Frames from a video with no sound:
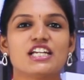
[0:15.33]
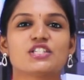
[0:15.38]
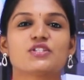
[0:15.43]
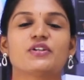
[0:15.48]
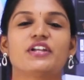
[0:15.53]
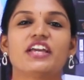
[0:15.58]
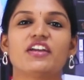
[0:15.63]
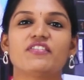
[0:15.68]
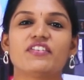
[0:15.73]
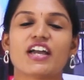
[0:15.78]

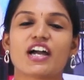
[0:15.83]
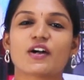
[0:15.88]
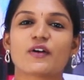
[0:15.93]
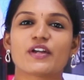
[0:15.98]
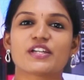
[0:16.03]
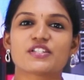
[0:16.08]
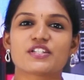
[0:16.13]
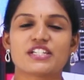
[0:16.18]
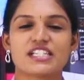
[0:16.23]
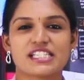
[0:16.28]
Today we are
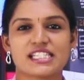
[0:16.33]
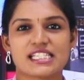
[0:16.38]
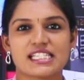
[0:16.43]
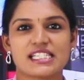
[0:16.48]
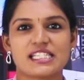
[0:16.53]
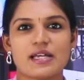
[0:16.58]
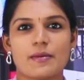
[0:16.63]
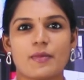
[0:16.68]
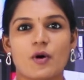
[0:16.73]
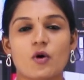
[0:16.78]
going to
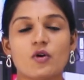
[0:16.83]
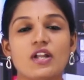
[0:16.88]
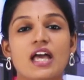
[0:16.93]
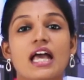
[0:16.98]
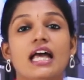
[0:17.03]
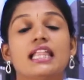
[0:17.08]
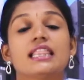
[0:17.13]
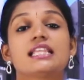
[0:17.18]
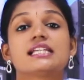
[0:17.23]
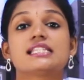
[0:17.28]
discuss about
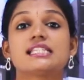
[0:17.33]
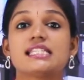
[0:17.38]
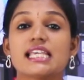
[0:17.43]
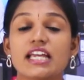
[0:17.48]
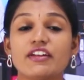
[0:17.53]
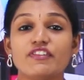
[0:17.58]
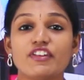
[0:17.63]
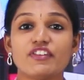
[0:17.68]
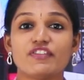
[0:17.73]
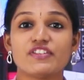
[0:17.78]
the
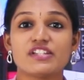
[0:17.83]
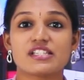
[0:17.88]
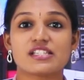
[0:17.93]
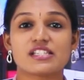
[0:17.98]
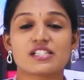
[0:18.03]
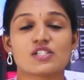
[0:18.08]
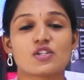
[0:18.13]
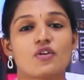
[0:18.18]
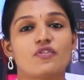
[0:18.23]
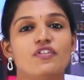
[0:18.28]
safety
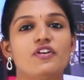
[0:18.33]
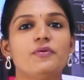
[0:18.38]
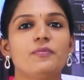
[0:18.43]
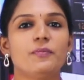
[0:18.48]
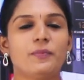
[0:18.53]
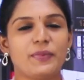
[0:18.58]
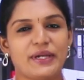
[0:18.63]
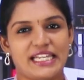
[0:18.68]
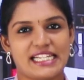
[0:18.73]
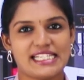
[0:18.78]
features of a
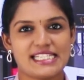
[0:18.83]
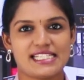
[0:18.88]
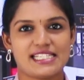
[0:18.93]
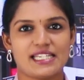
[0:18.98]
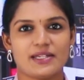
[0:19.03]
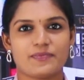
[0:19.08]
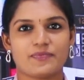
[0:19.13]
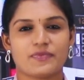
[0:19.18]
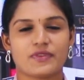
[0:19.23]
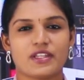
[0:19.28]
PLC.